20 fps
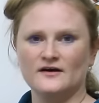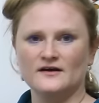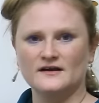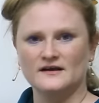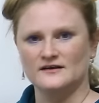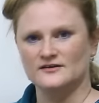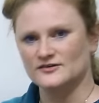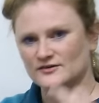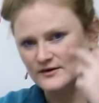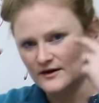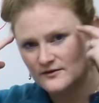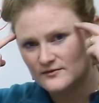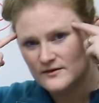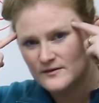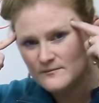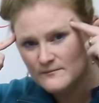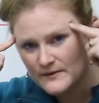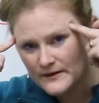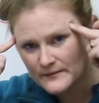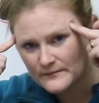donkey. So I
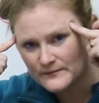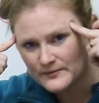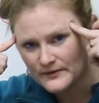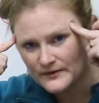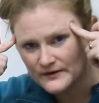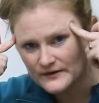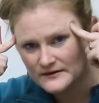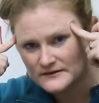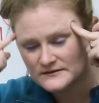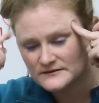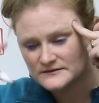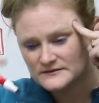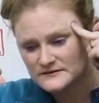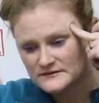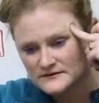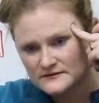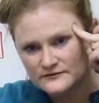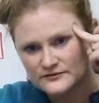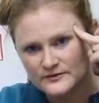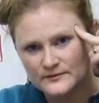remember
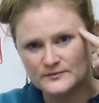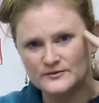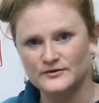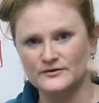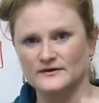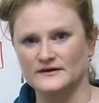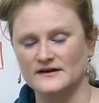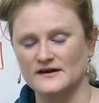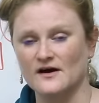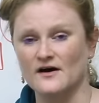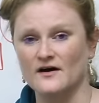from doing